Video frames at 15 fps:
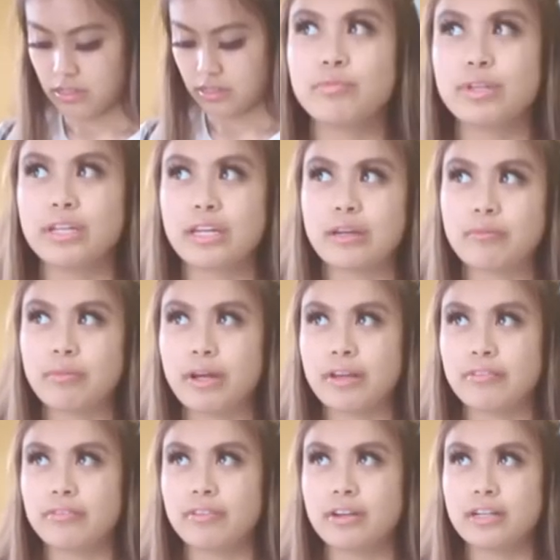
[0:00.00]
Being in my
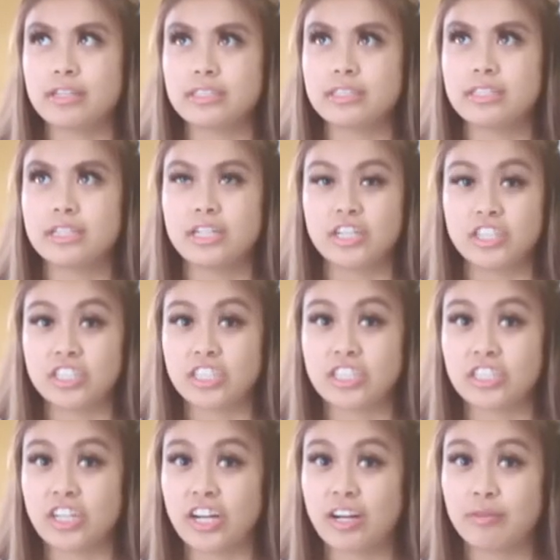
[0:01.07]
first
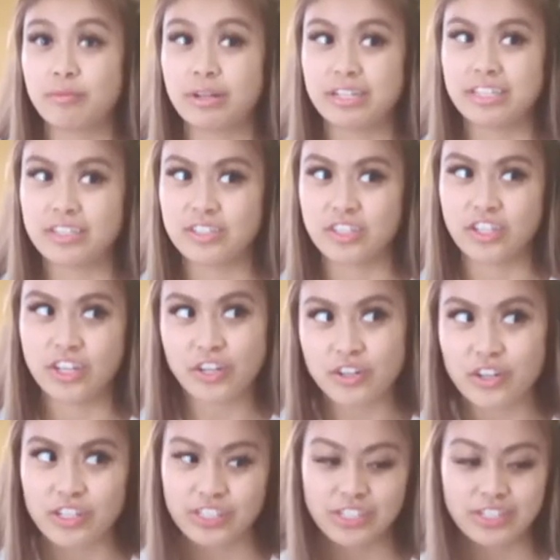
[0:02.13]
nursing job, there's a lot of
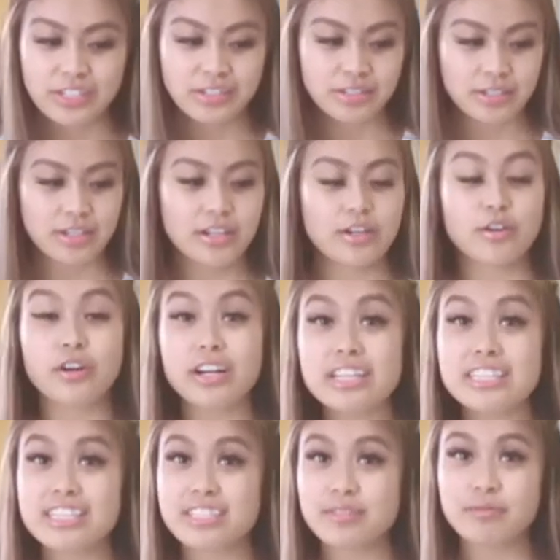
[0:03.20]

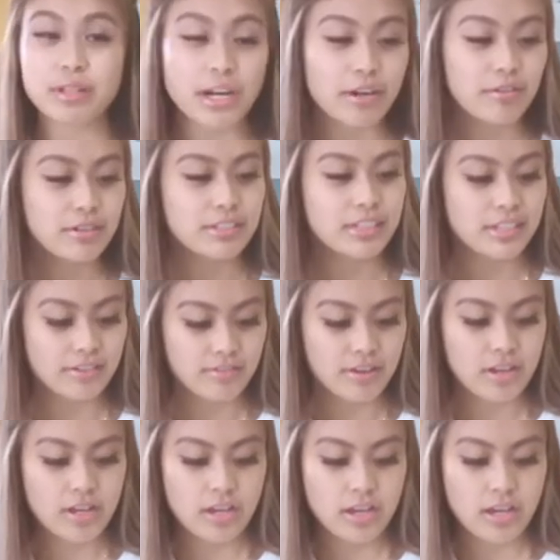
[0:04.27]
criticism that I received,
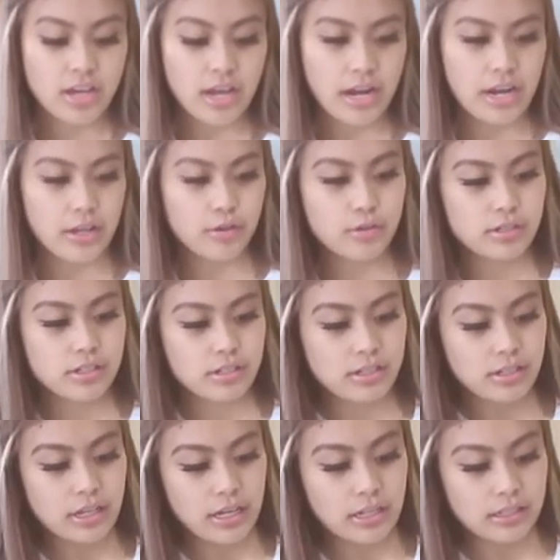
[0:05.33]
and I used
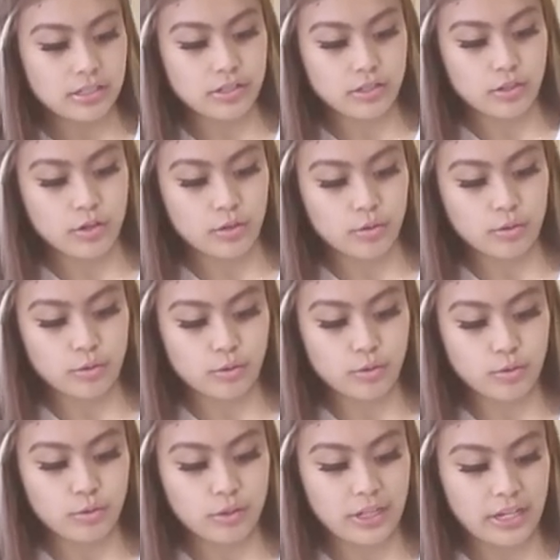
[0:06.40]
to get so
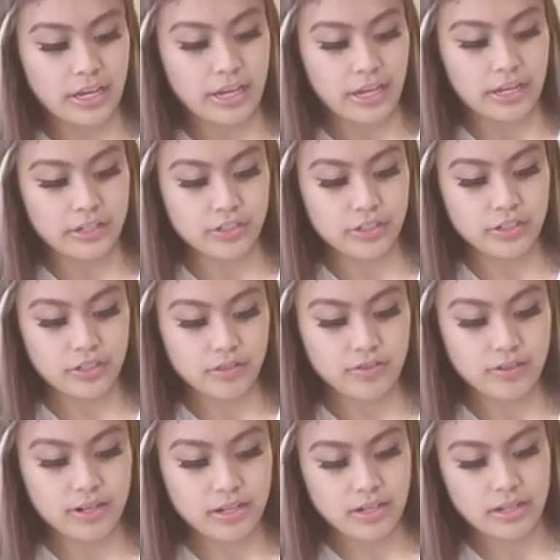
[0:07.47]
like anxious
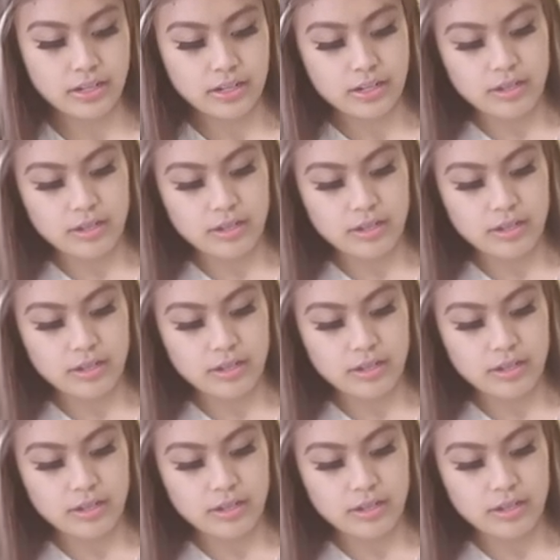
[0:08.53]
over it,